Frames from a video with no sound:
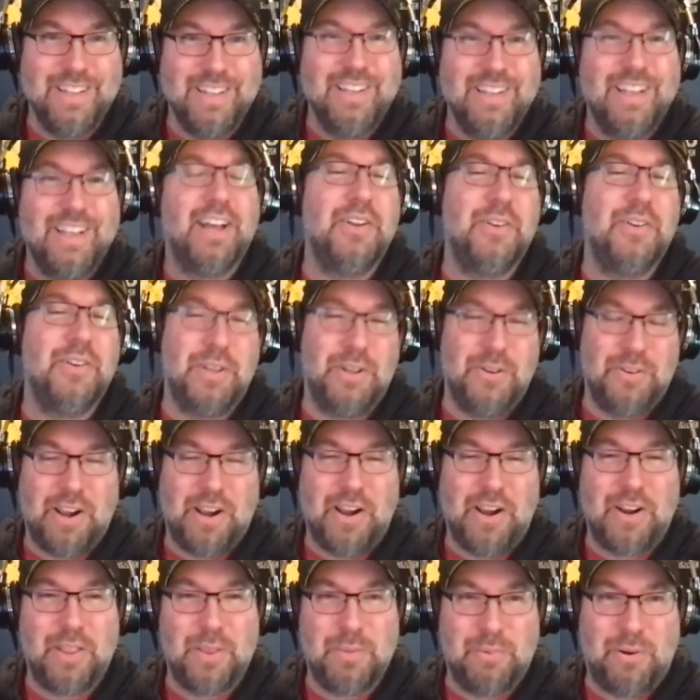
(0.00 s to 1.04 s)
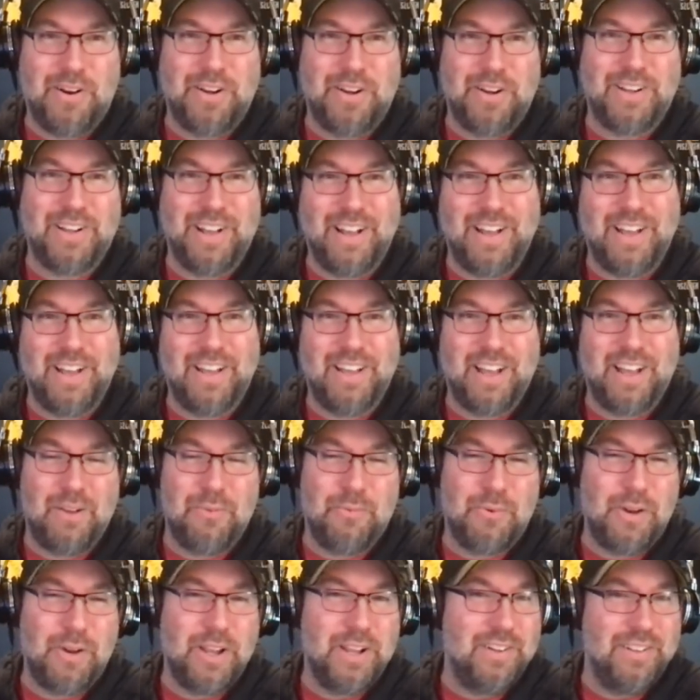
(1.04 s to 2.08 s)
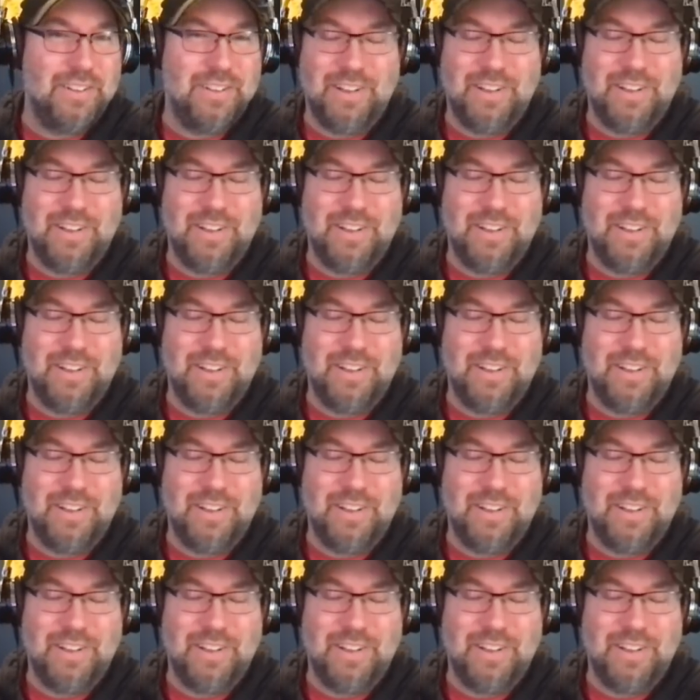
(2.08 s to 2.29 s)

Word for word: I know you're an out of the park guy. I oh, a, a, I played